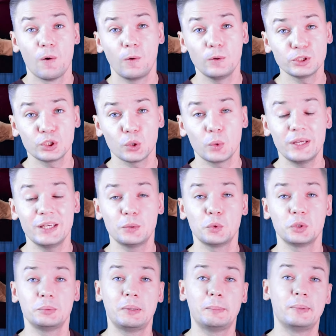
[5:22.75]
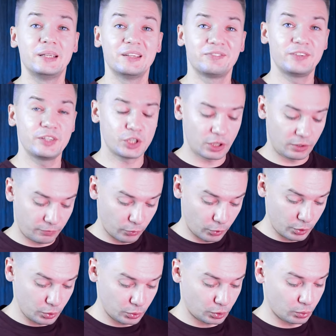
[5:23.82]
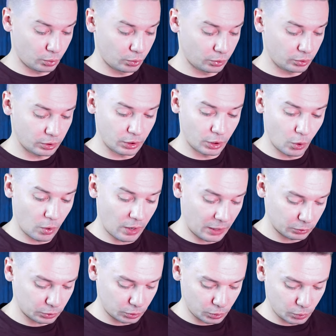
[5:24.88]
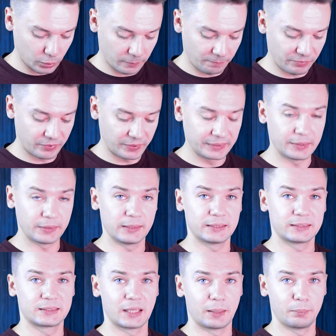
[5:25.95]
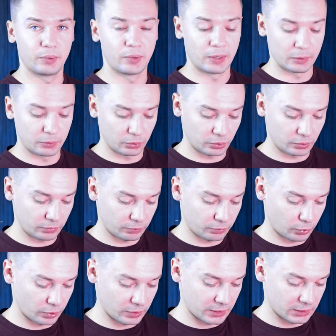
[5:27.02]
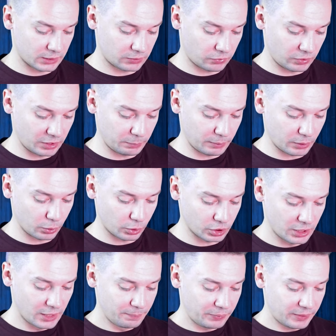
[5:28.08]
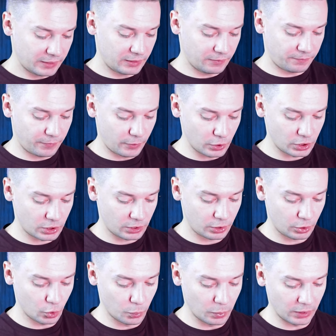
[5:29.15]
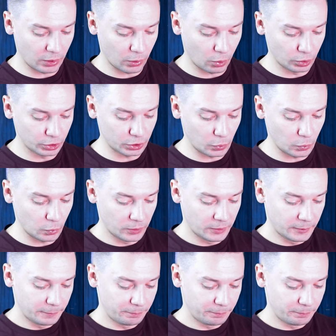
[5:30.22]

Also, it would be beneficial for you to know how to do fingerless thumb around for this trick, because at the first you will also